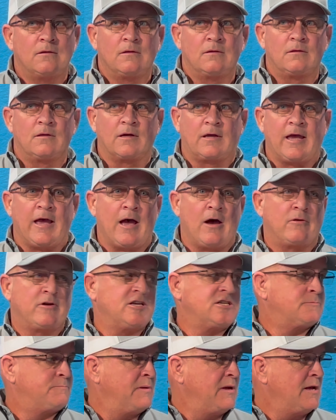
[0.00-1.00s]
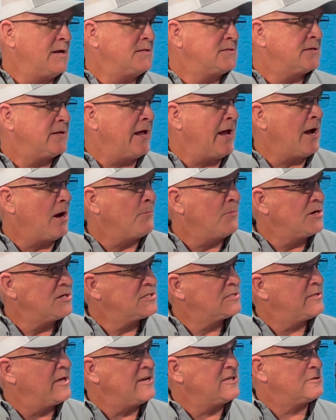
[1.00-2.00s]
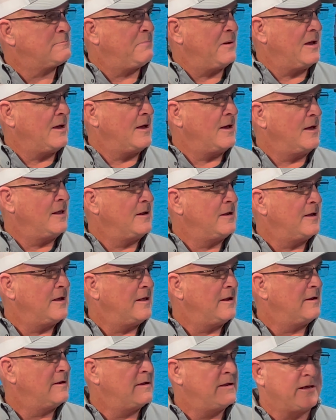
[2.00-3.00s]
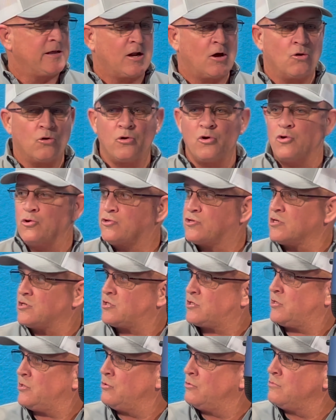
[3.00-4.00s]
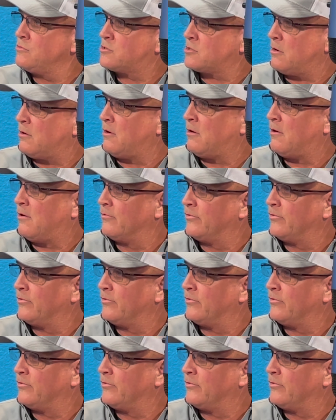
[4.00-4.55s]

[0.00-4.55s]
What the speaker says: the county spends and how much they spend and, you know, who's attuned to all